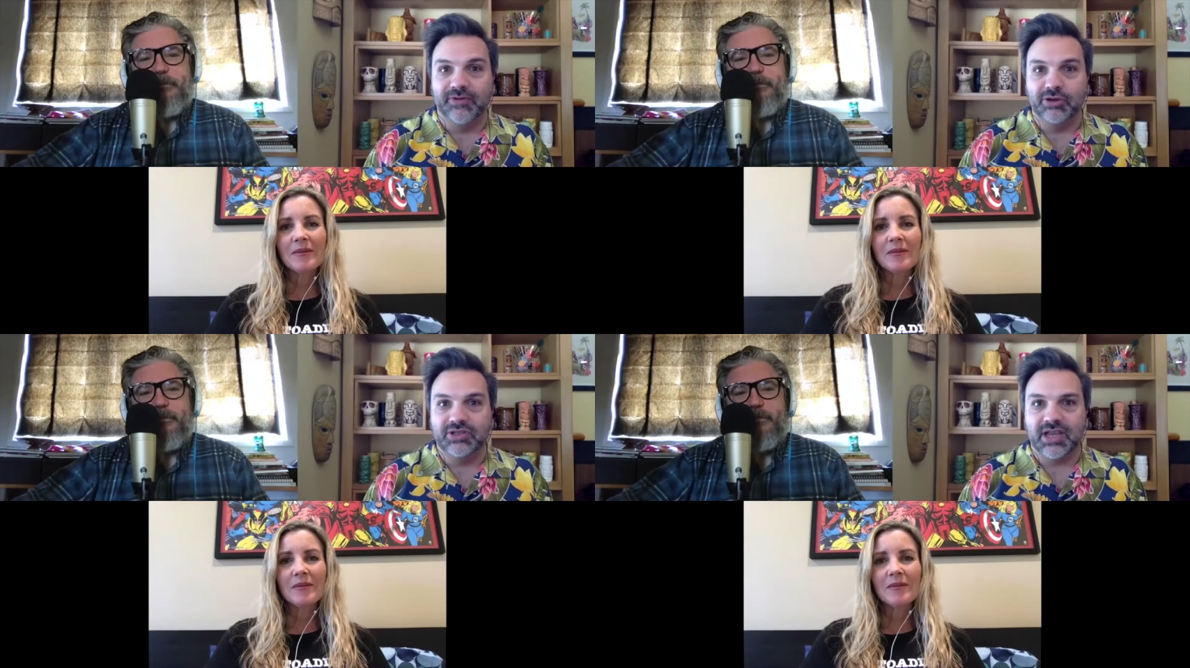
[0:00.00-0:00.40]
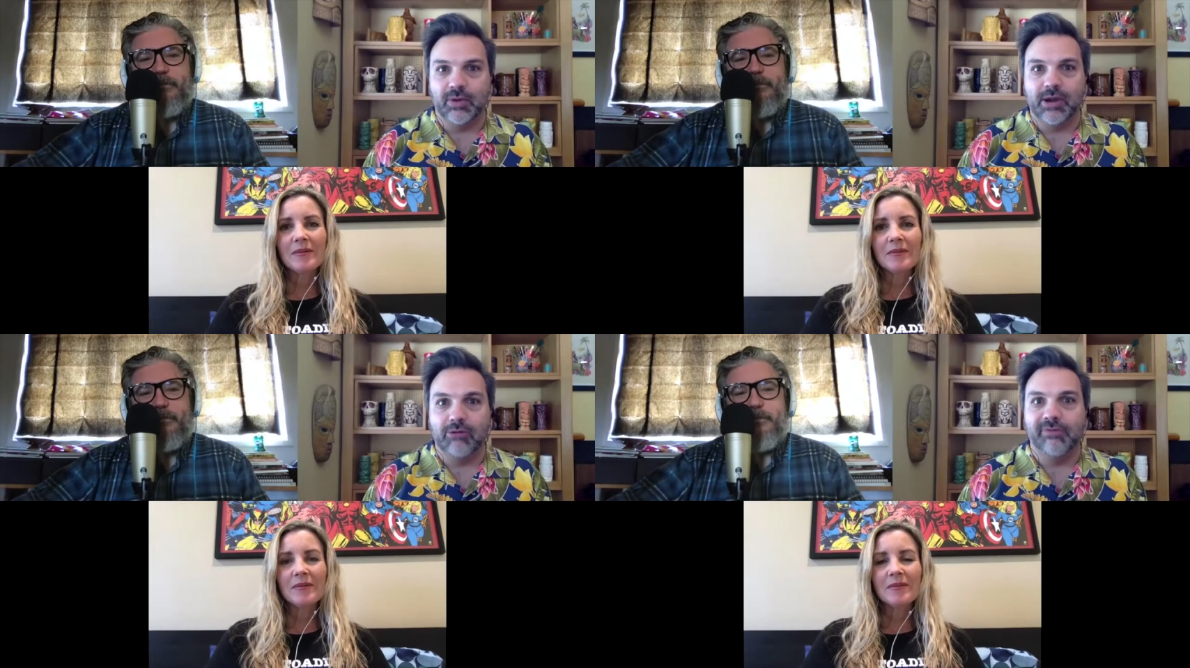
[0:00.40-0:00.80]
Speaker 1: Uh, we were
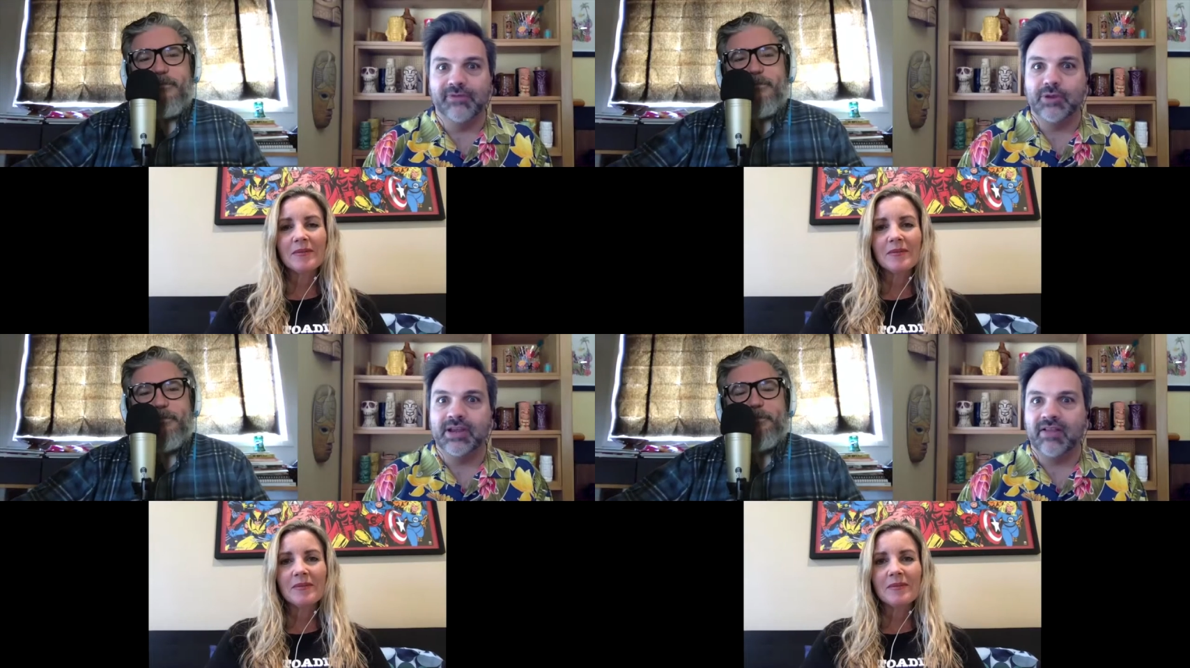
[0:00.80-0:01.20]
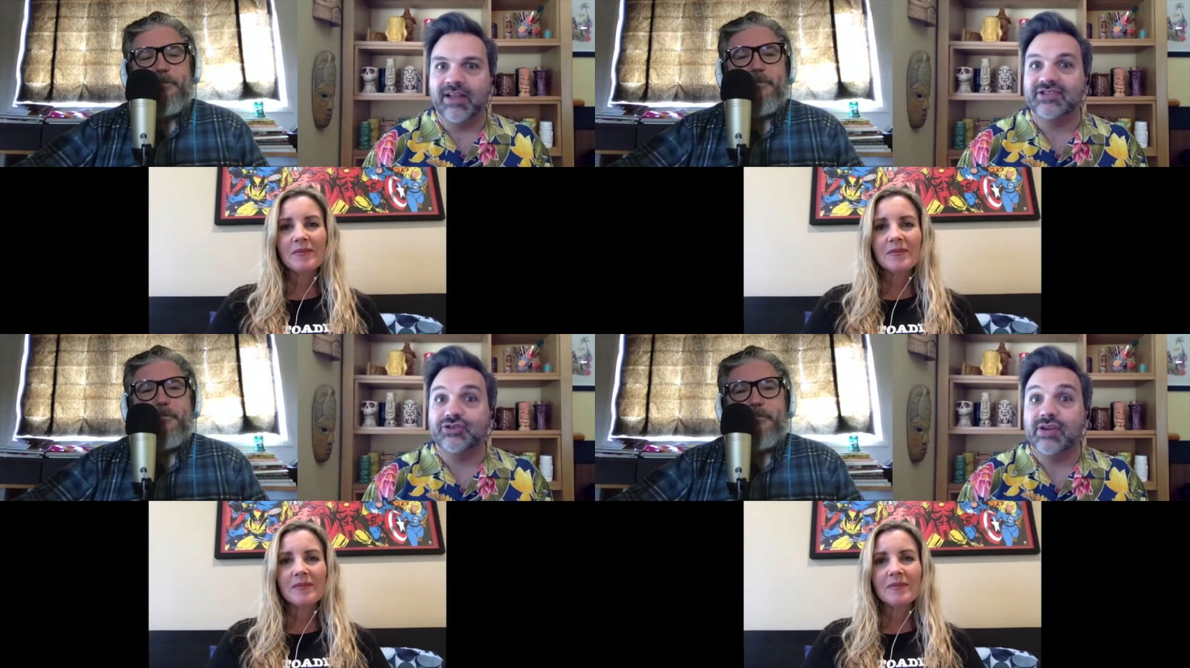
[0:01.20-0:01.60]
reviewing a lot of
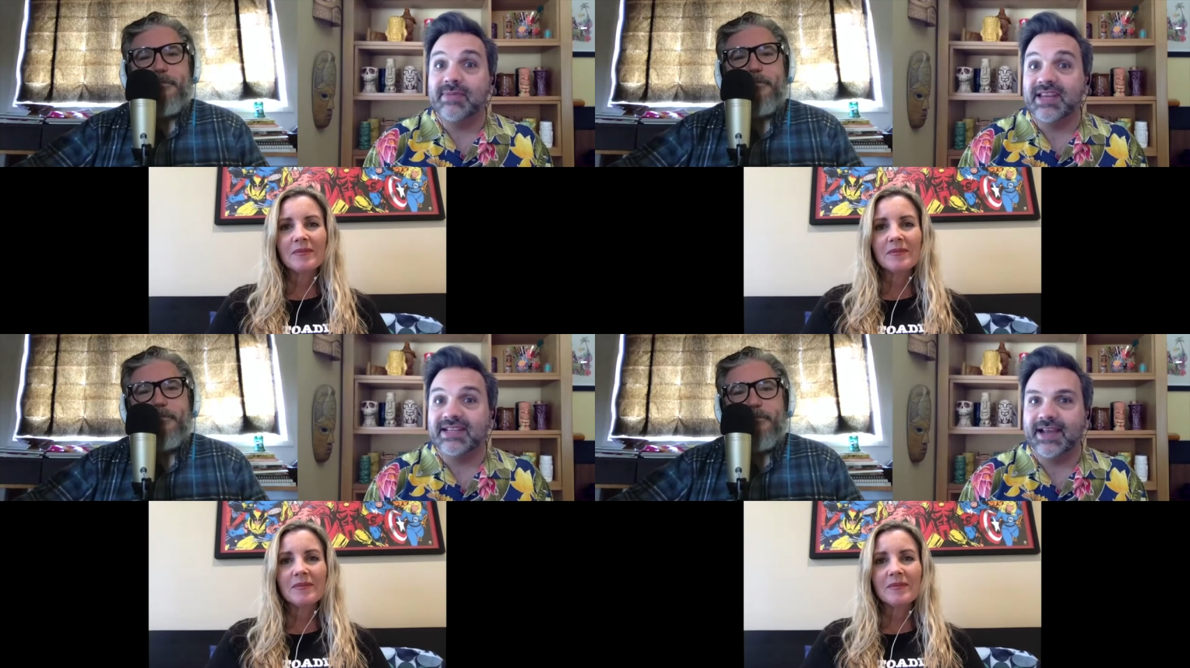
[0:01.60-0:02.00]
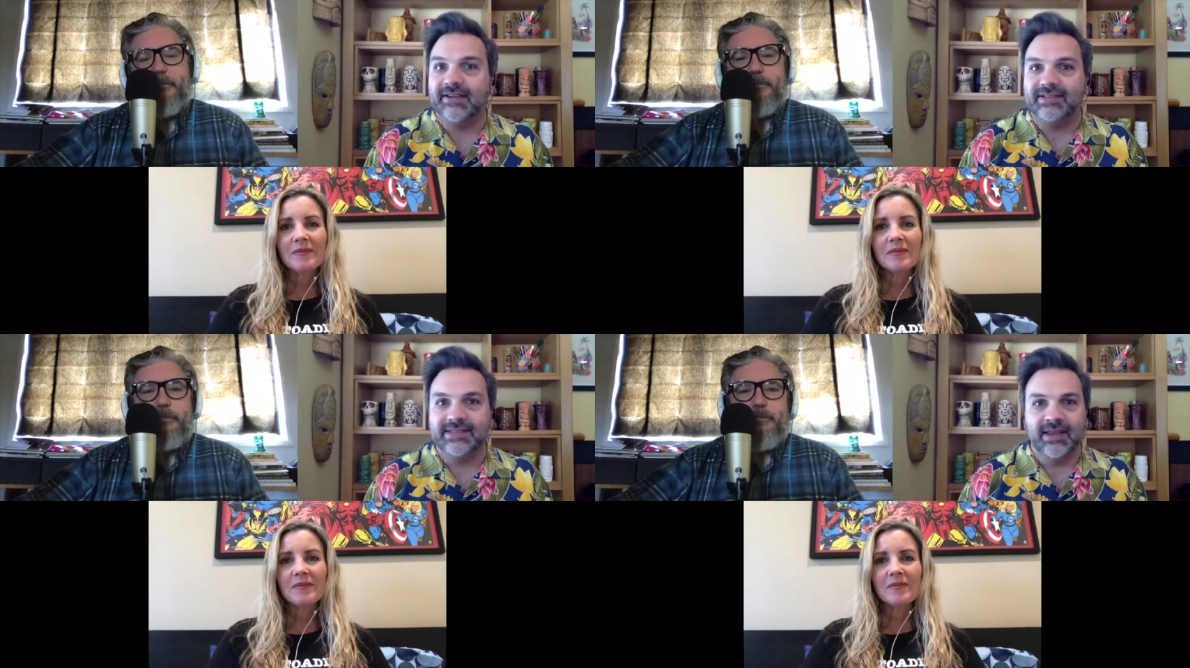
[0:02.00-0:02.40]
streaming titles.